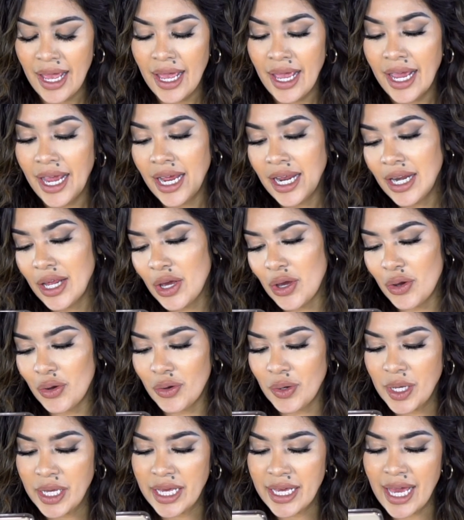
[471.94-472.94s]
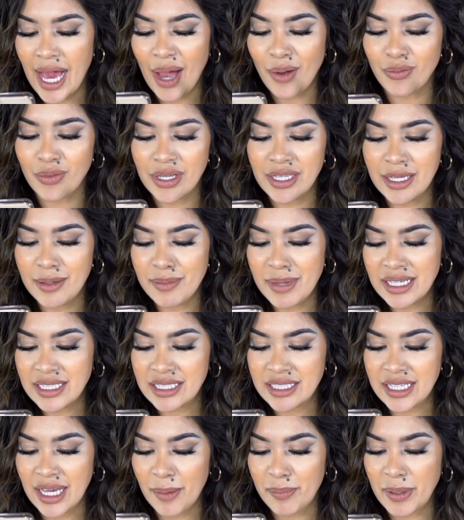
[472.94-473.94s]
Anywho, he got really
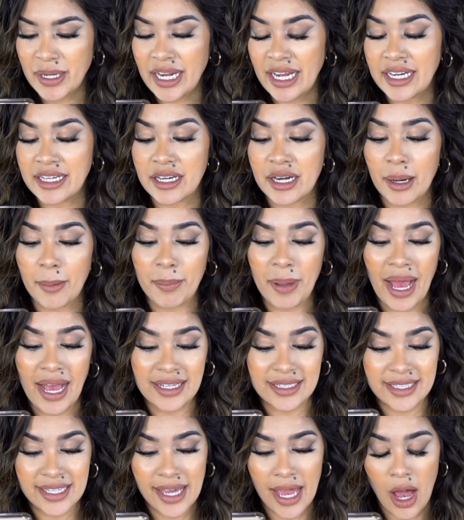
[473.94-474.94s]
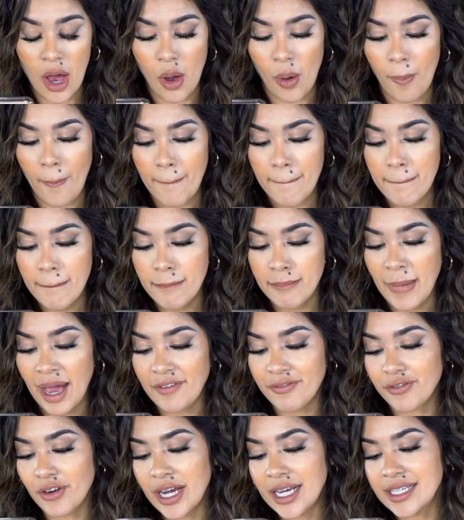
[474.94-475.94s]
messed up and ended up passing out. My
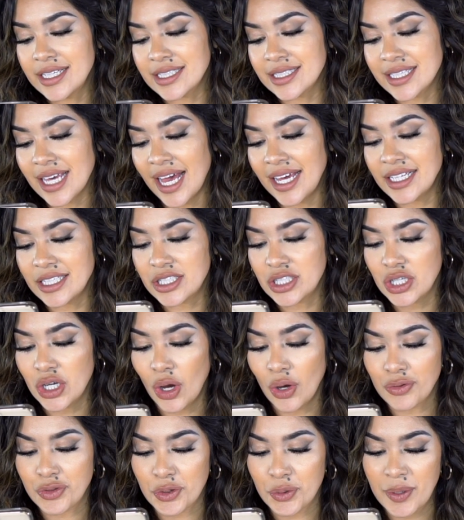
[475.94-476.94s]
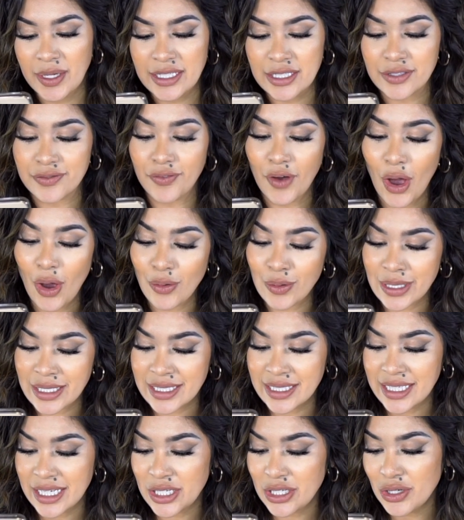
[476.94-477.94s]
friend decided to go through his phone to
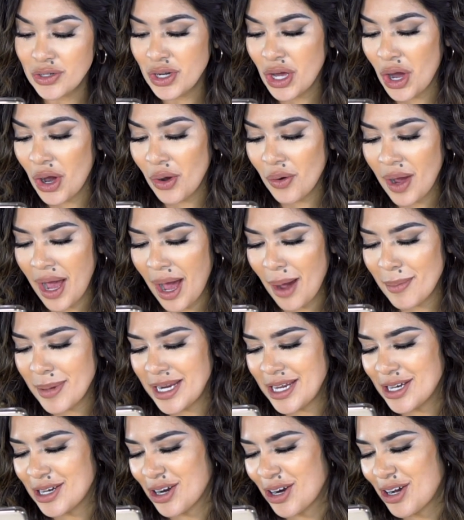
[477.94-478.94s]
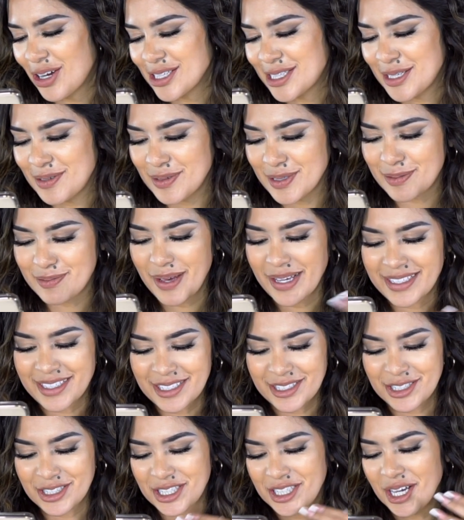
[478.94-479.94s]
see, you know, how many girls he was
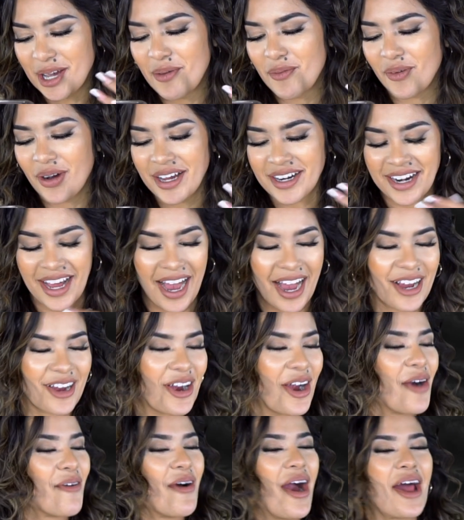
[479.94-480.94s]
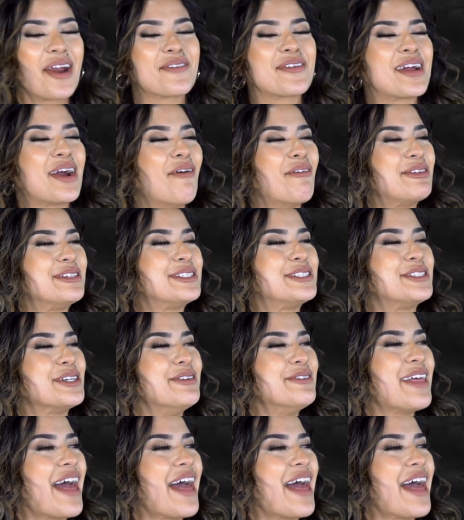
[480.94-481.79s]
messaging and whatnot. Girl, why do we always do